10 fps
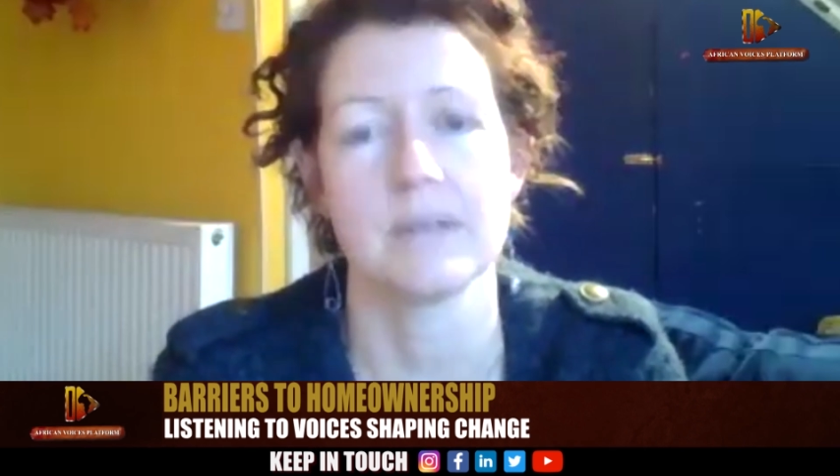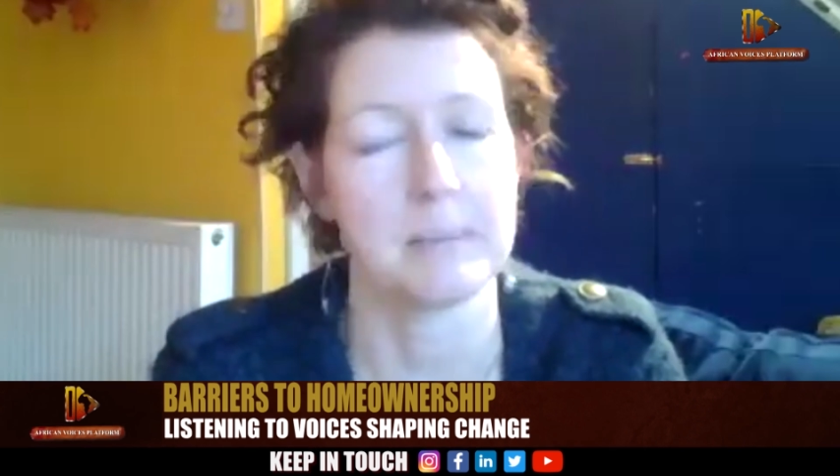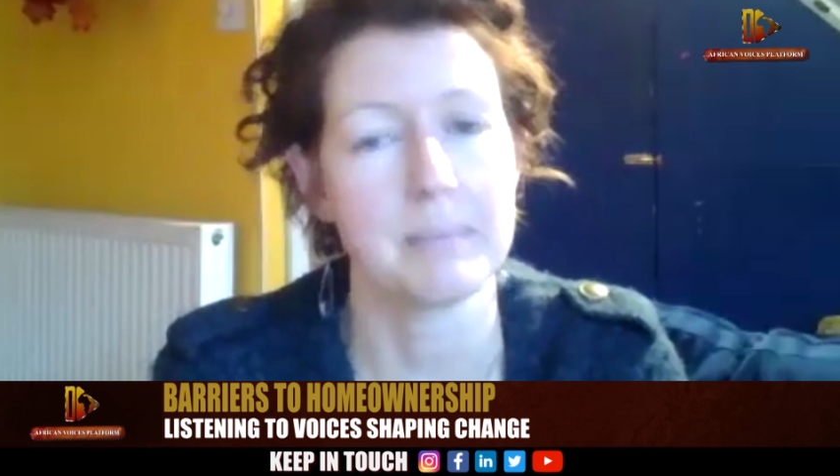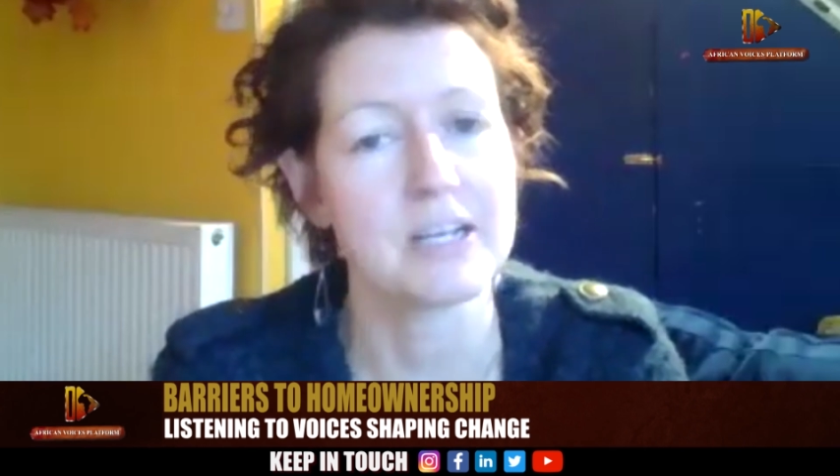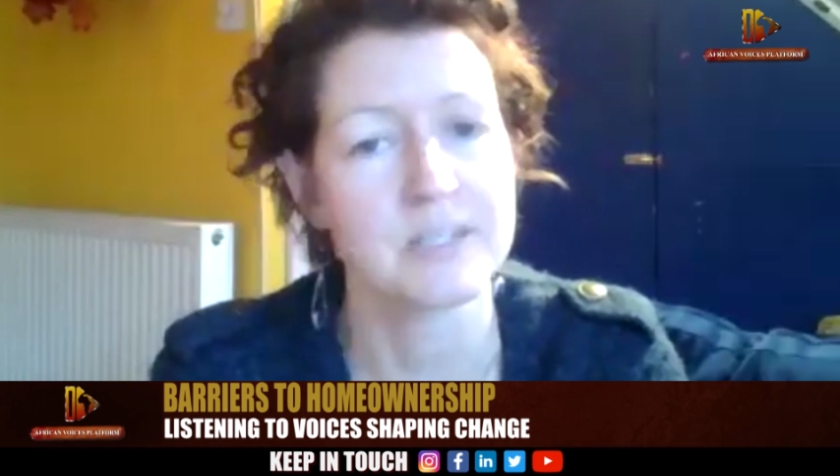
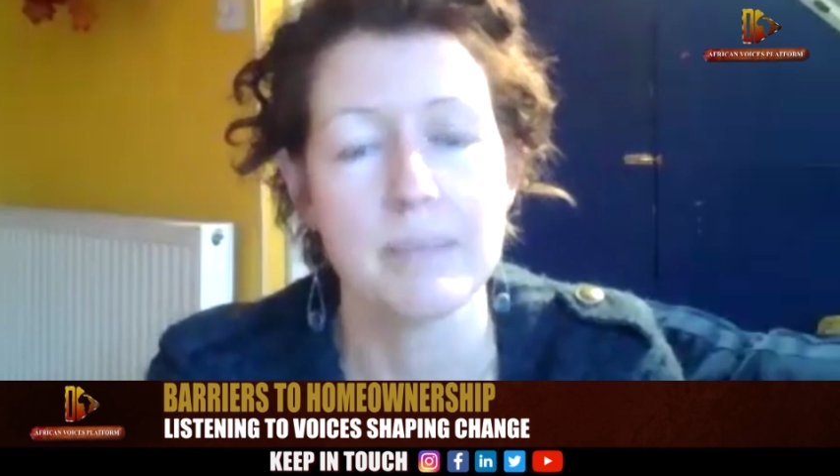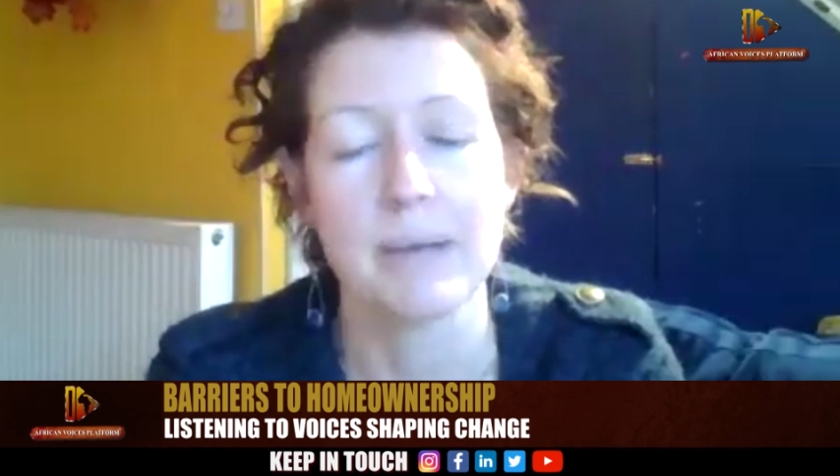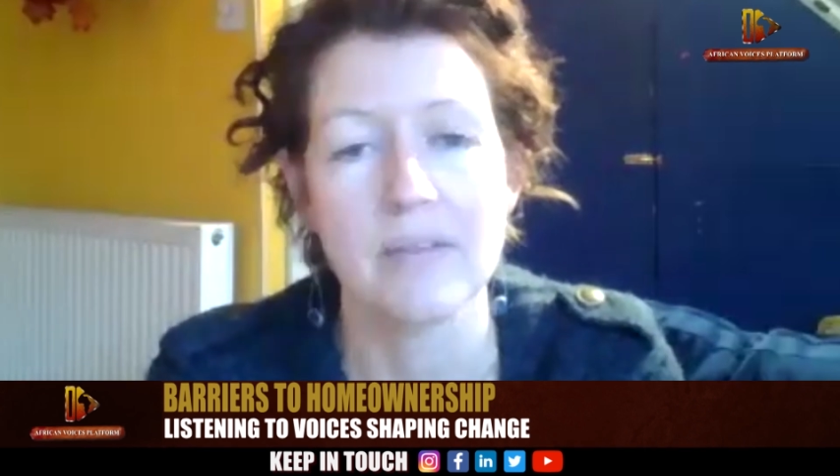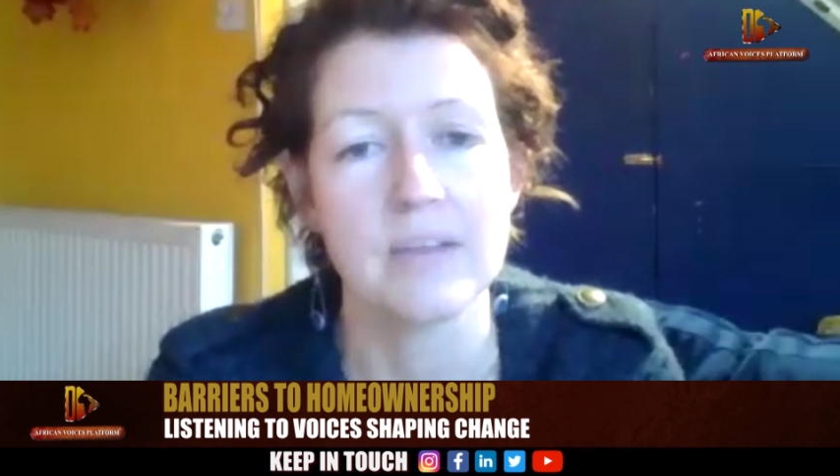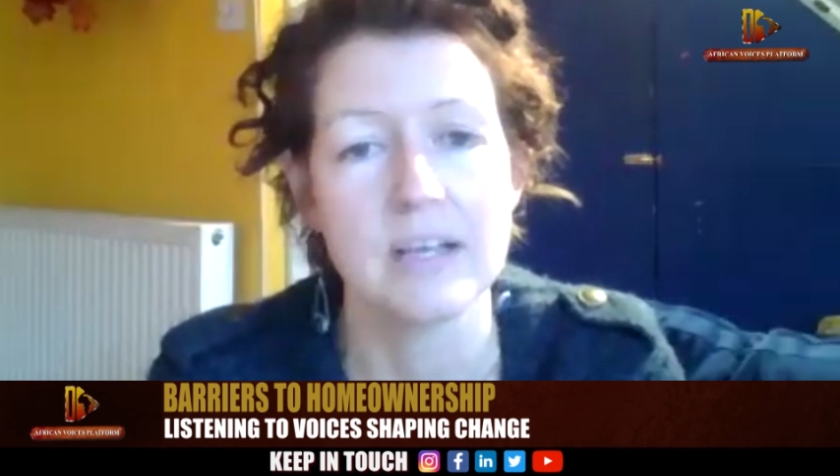like passionate
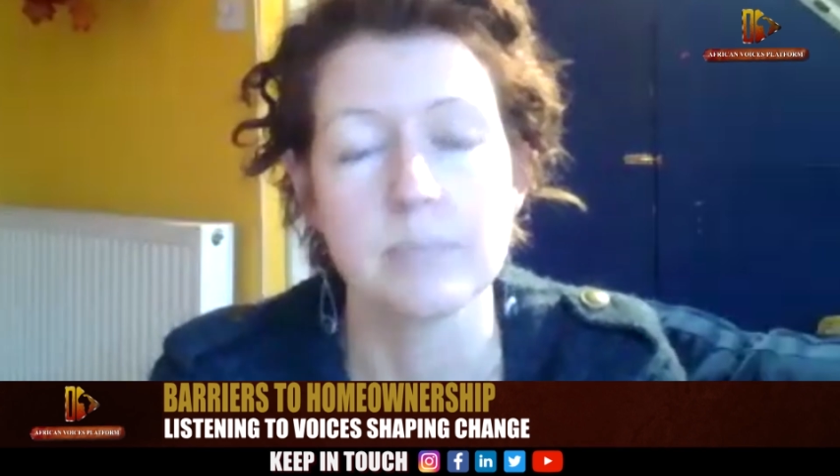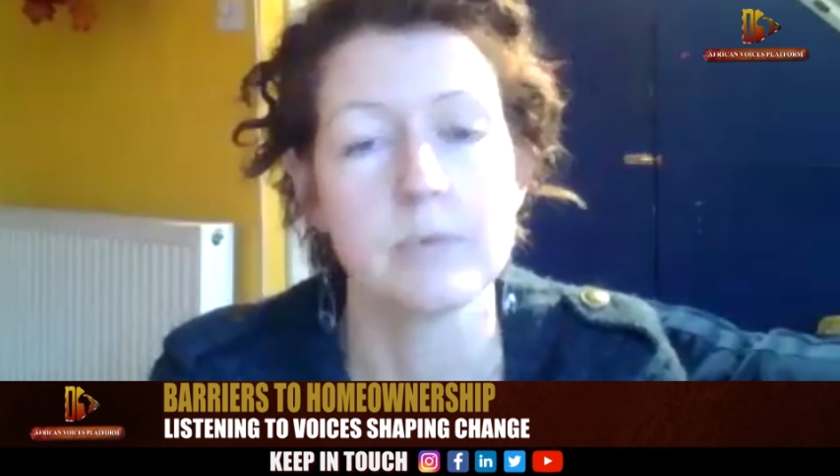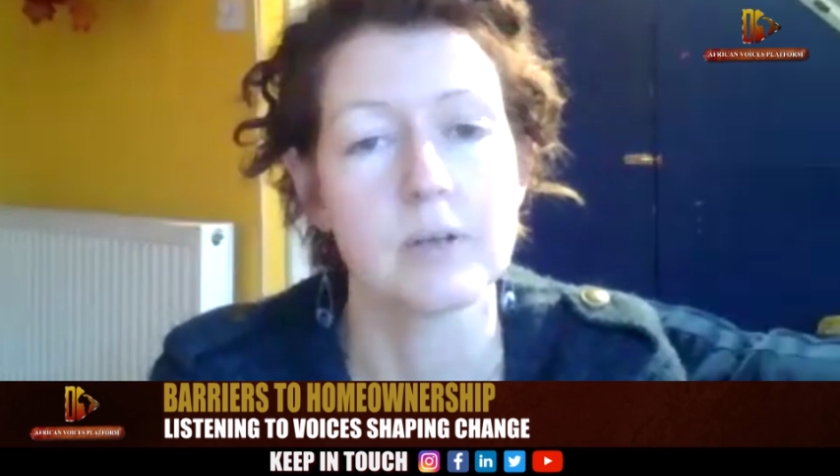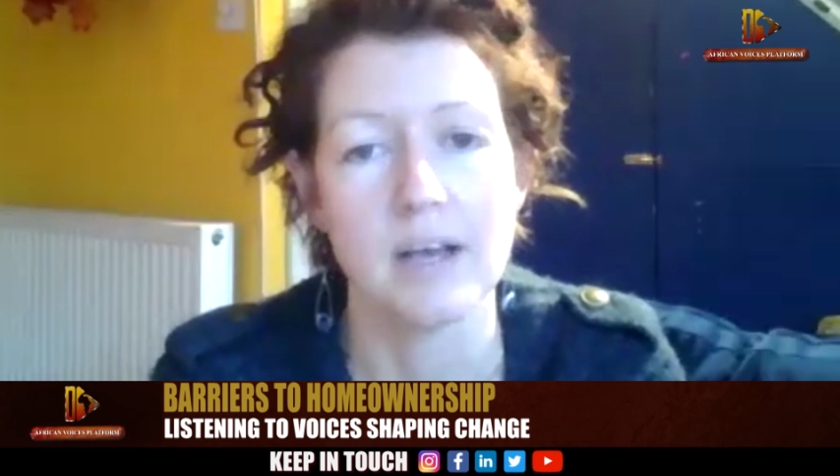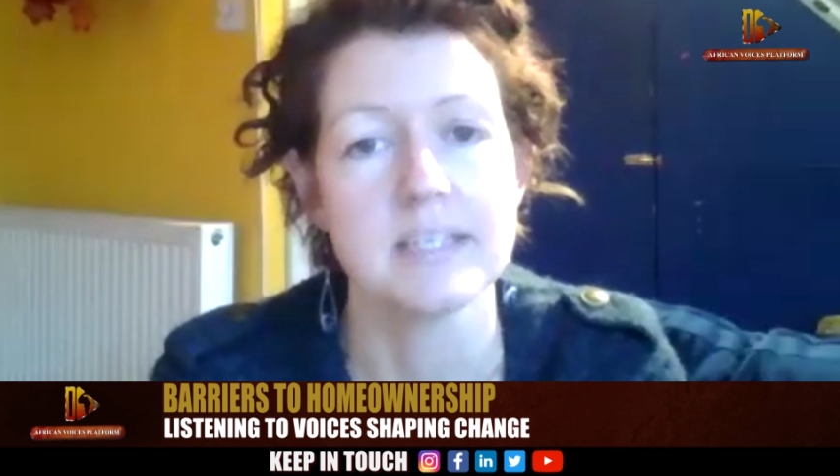about this and
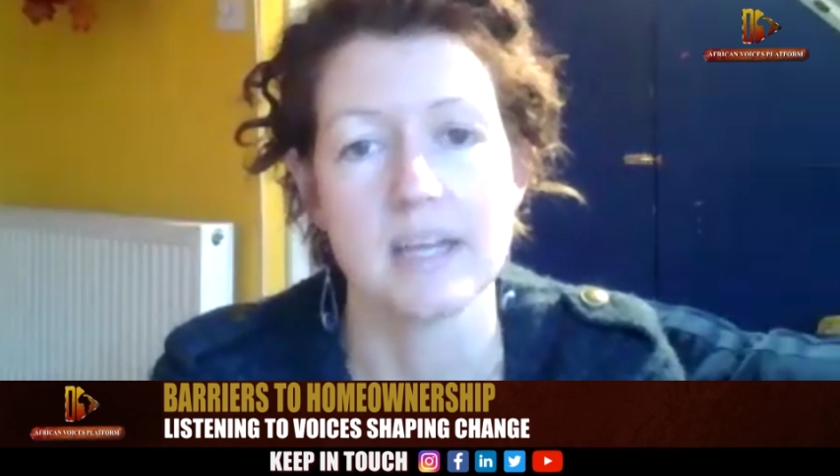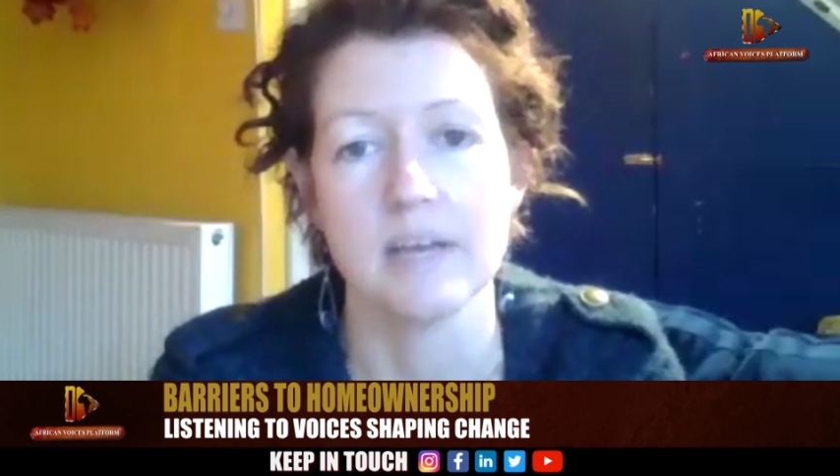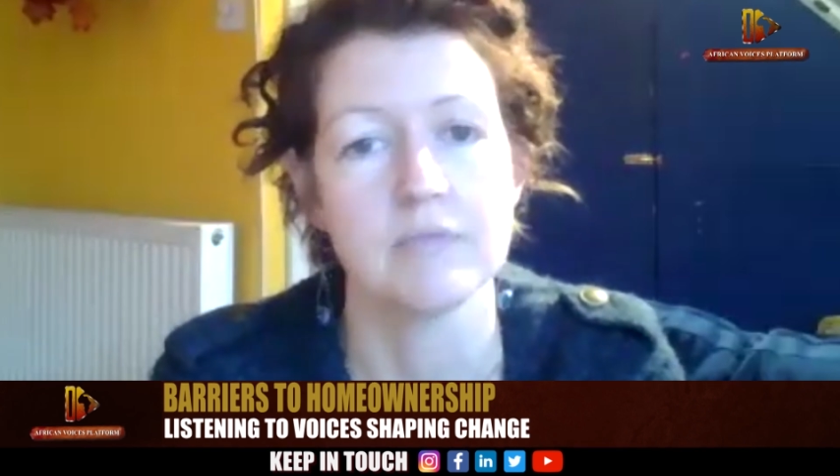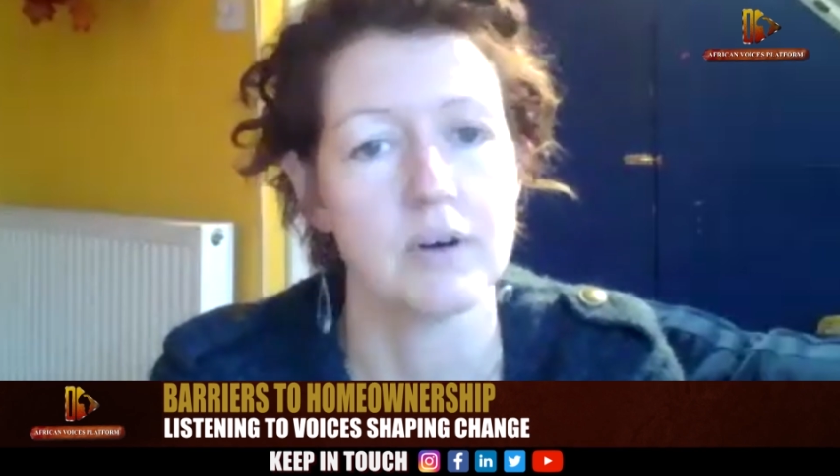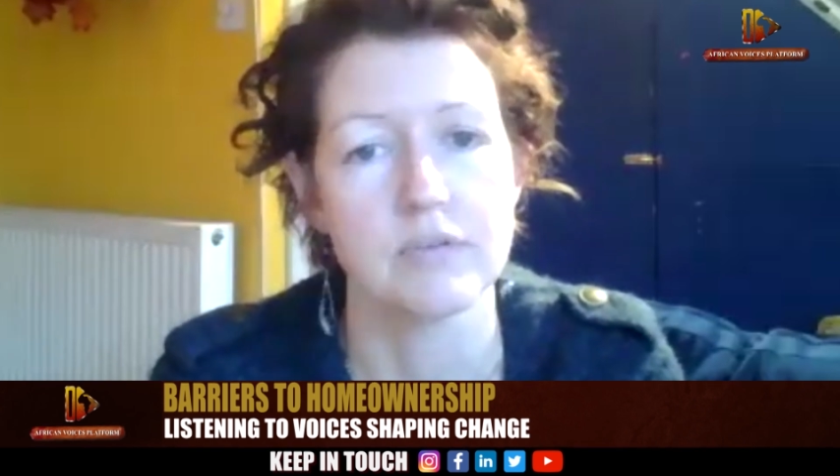would like to get
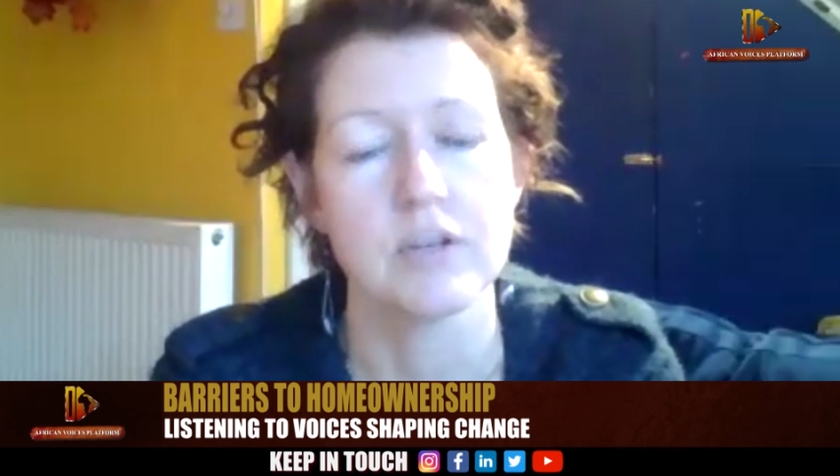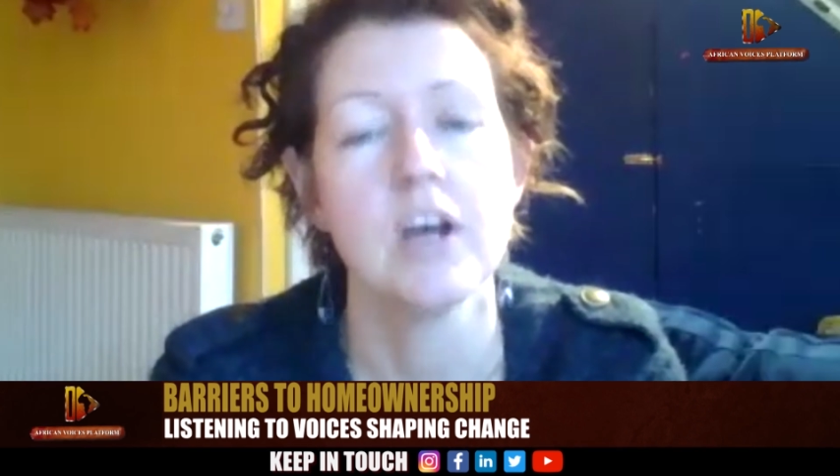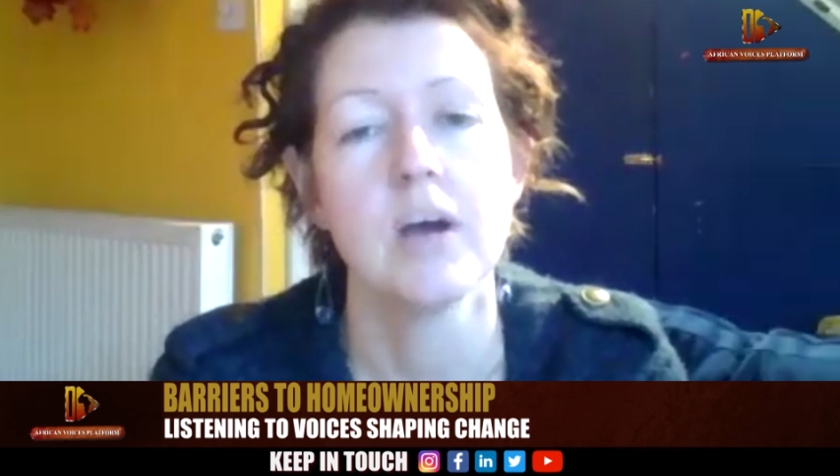involved,